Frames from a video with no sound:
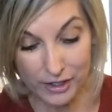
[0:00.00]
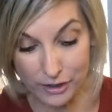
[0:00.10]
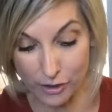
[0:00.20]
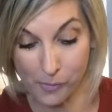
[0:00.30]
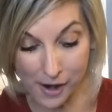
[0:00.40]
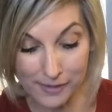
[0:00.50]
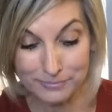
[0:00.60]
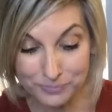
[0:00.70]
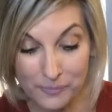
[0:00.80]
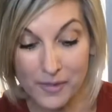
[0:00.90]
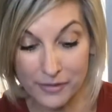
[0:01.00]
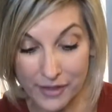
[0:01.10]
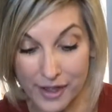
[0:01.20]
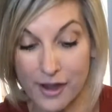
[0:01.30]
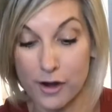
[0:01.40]
You know what?
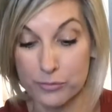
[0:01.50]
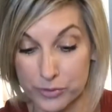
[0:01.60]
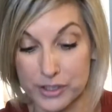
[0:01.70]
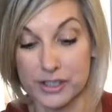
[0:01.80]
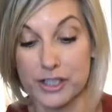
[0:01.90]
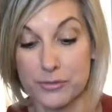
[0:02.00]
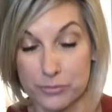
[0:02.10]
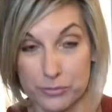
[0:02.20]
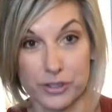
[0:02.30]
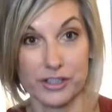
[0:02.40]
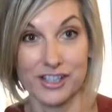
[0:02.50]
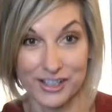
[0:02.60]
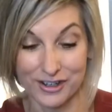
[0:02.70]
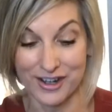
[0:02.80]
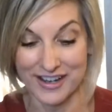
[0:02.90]
They are really, really
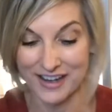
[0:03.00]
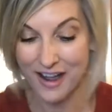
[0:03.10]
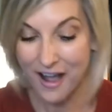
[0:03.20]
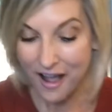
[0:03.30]
good.